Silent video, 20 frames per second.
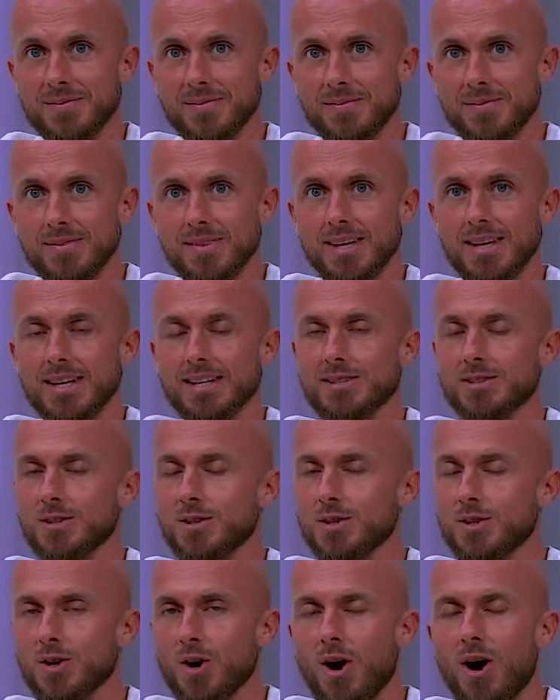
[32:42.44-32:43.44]
it's
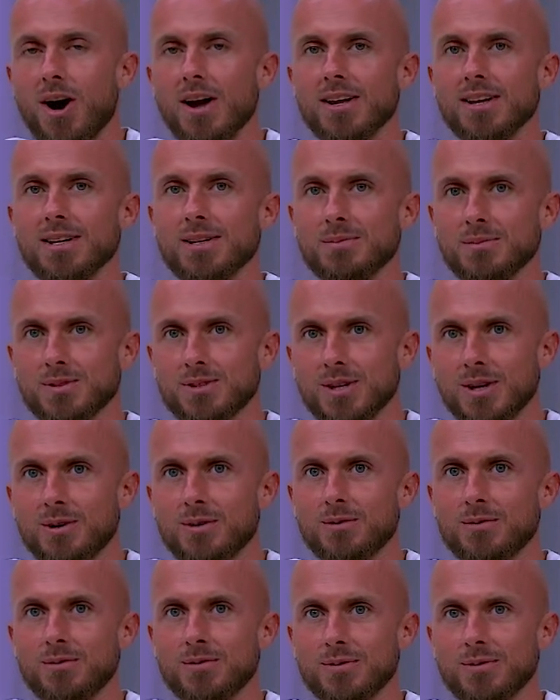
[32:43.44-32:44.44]
God
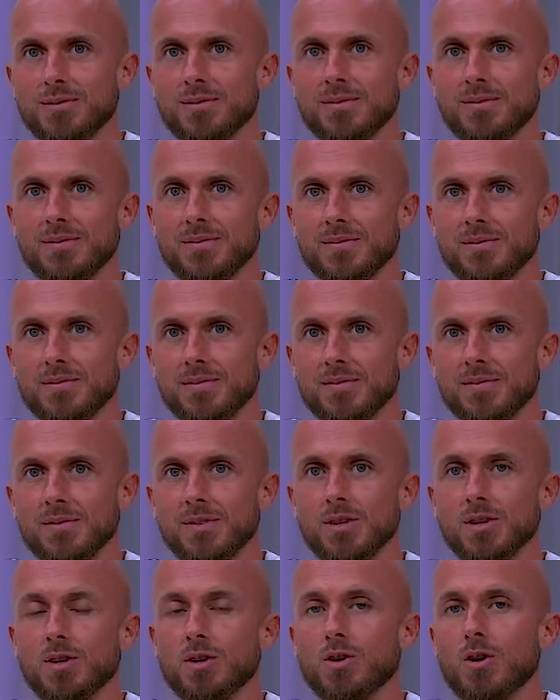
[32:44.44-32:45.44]
Himself.
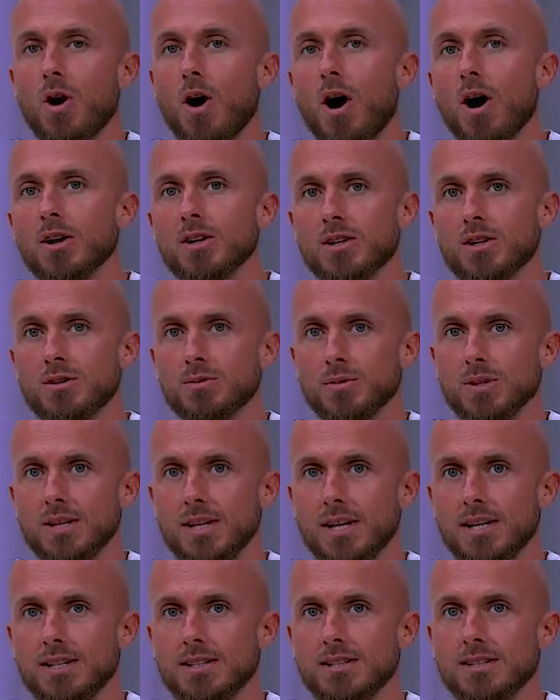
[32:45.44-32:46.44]
God can
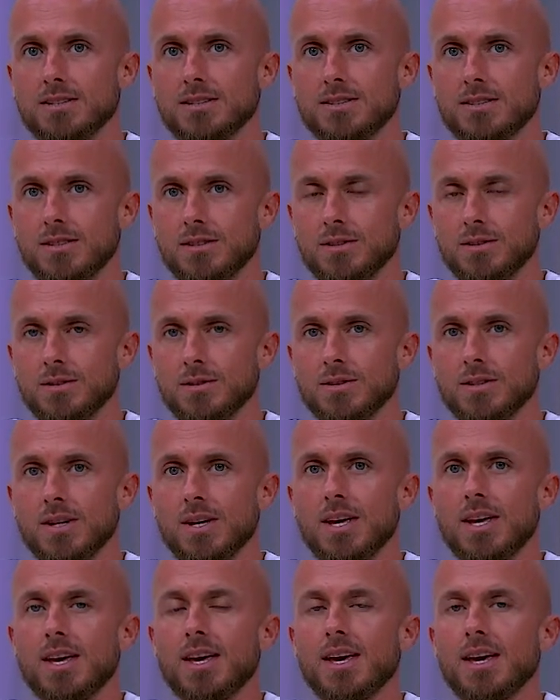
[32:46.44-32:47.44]
relate to you
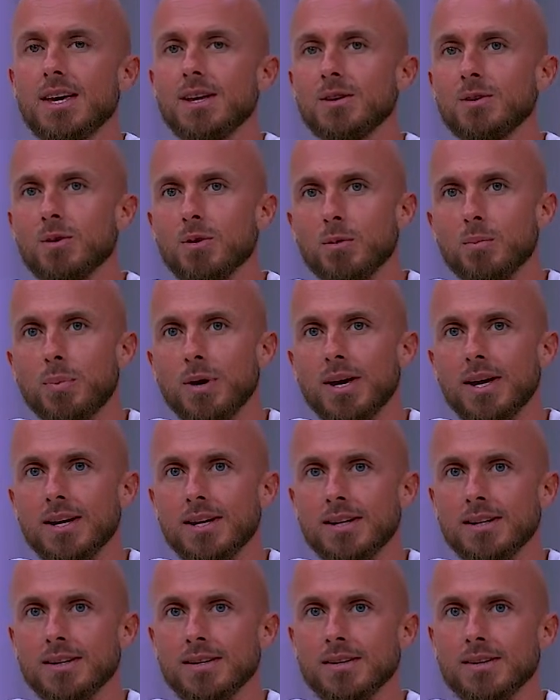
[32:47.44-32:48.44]
in your pain.
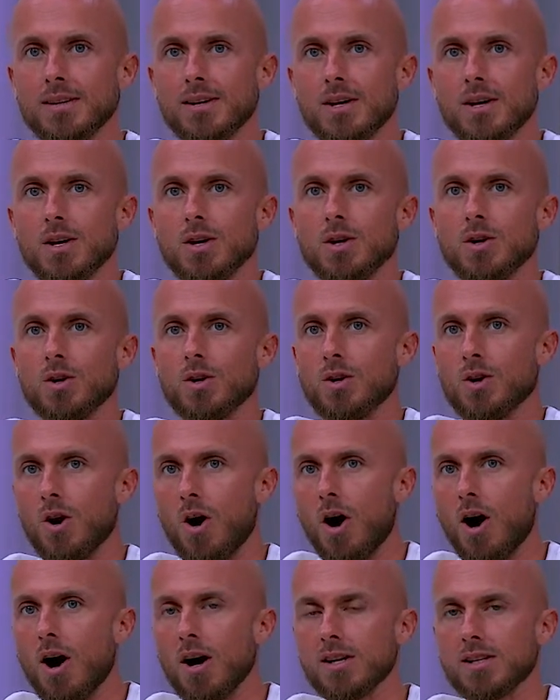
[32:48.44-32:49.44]

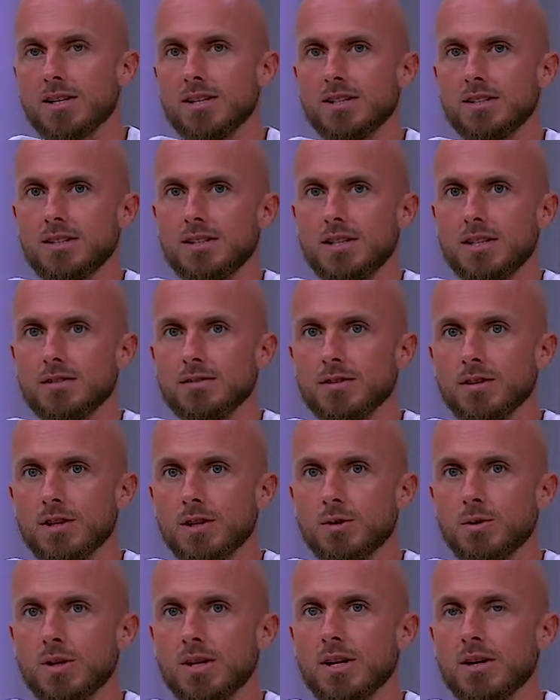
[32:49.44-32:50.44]
God can deliver you.
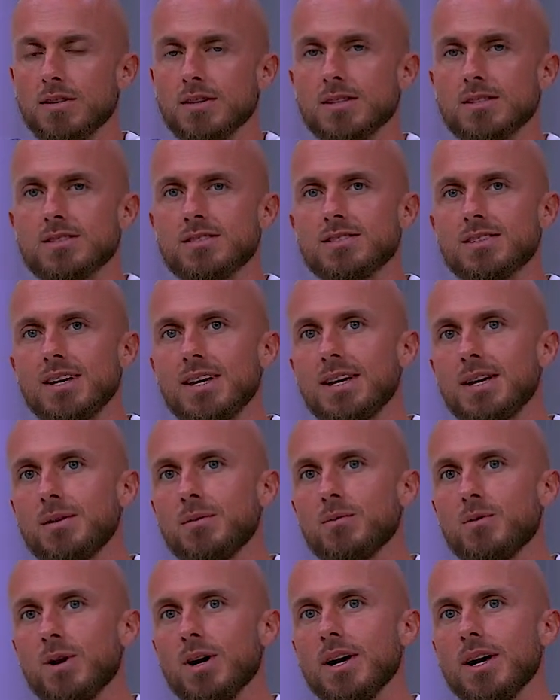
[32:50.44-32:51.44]
And on the same
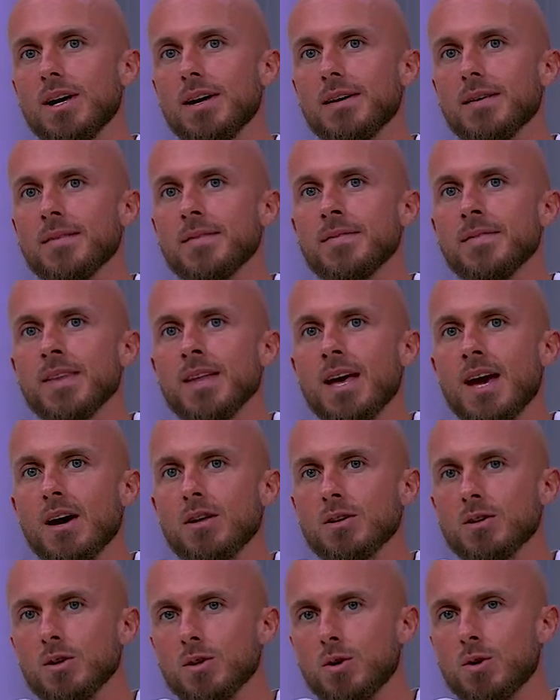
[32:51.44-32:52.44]
way how the
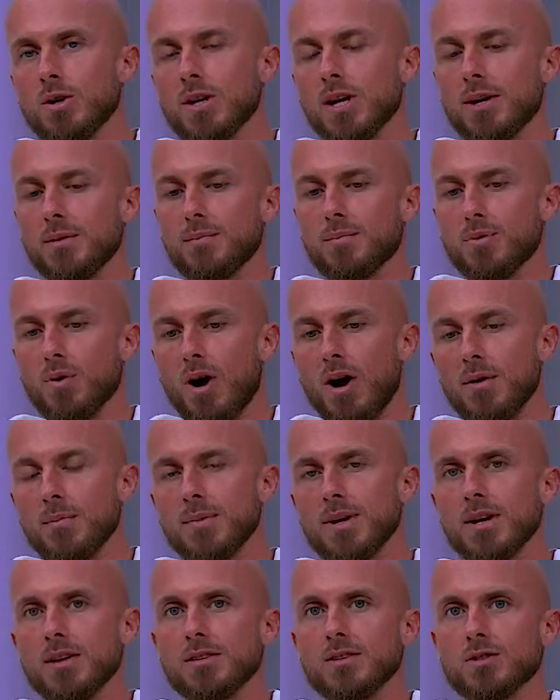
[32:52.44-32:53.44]
Lord had brought me
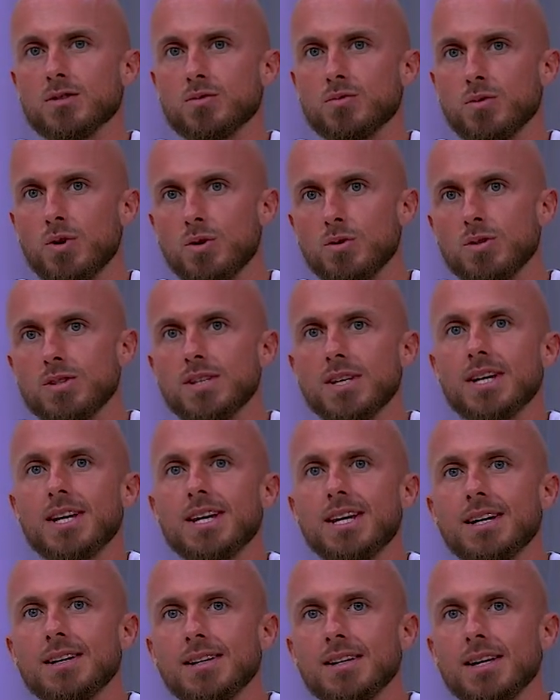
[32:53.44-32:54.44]
on this road to
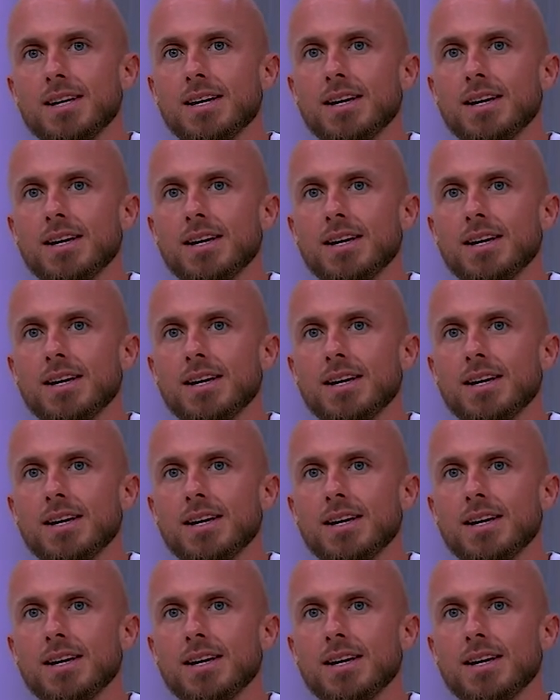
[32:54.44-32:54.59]
healing,